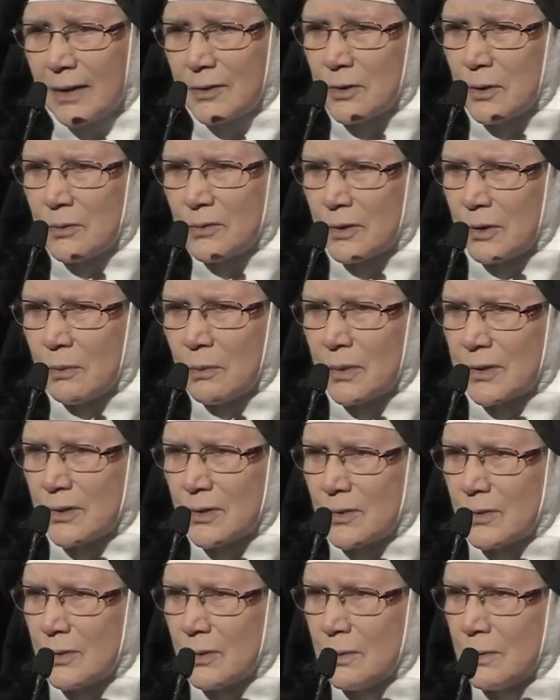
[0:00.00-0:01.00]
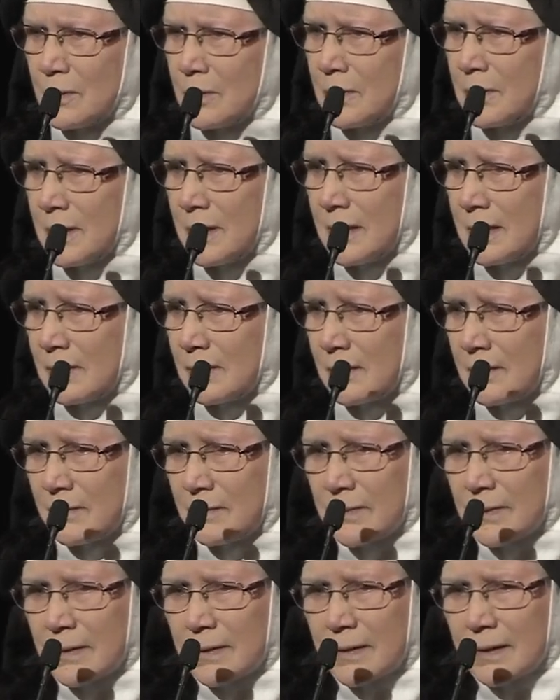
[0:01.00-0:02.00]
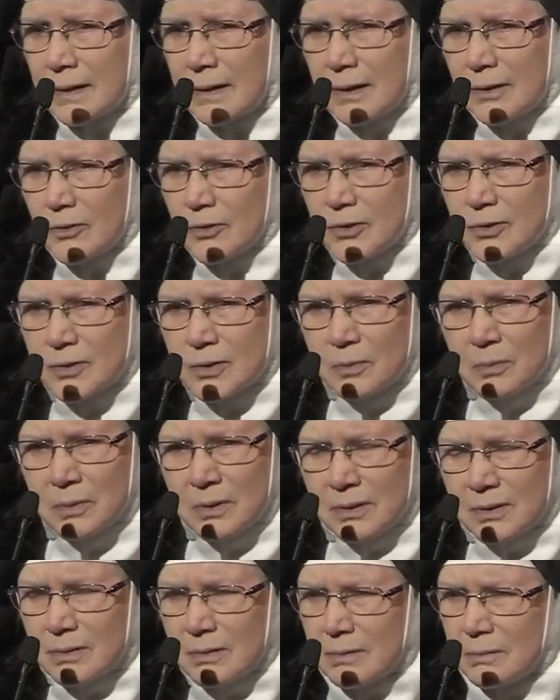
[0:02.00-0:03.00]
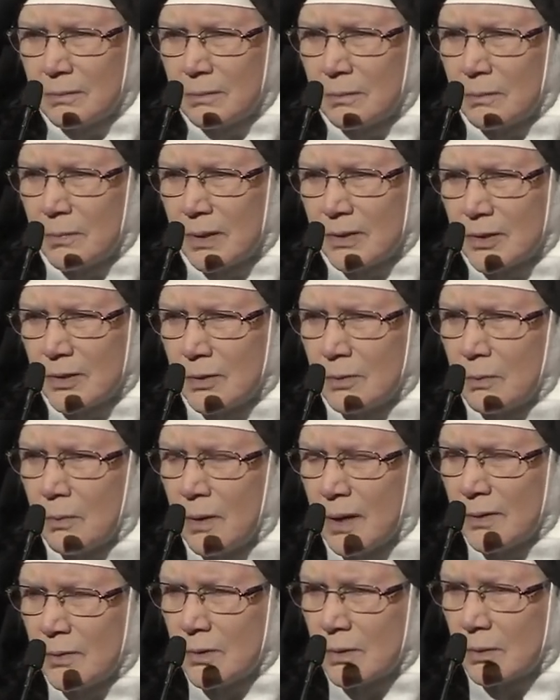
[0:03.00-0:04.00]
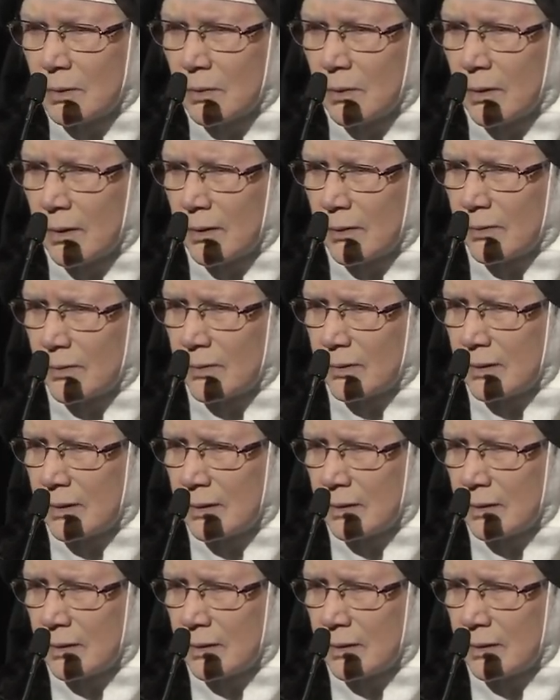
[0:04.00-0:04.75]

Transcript: don't know what to do." And she said, "Well, what do you want, Dolores?"